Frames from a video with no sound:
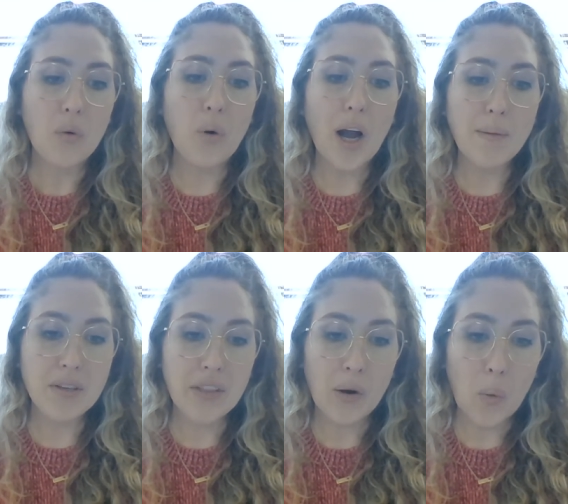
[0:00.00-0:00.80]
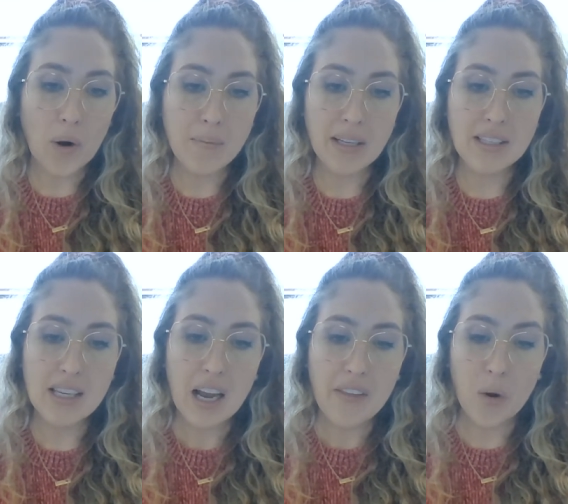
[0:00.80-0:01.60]
robbed of their ornaments,
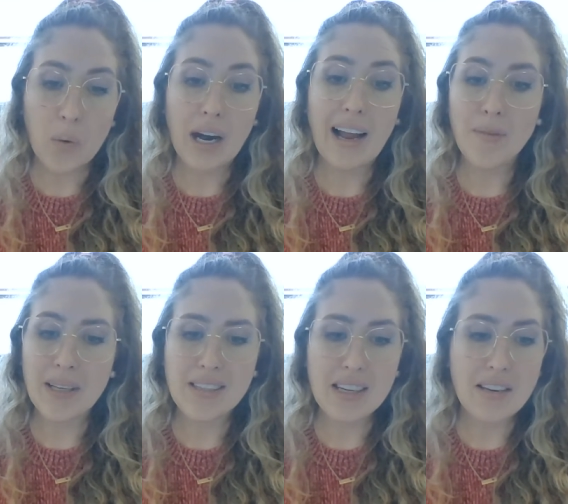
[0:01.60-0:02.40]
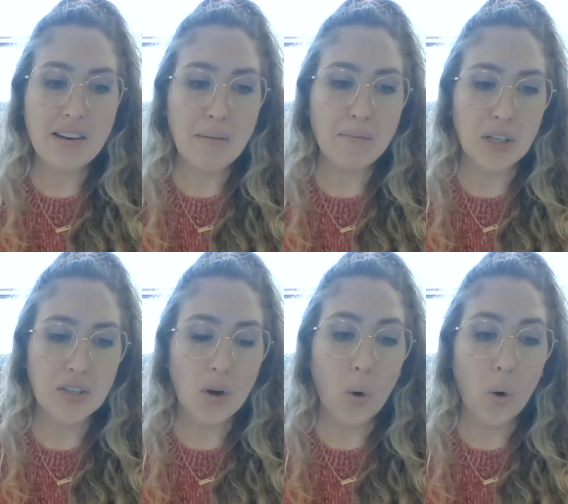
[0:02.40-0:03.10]
there were helmets in numbers,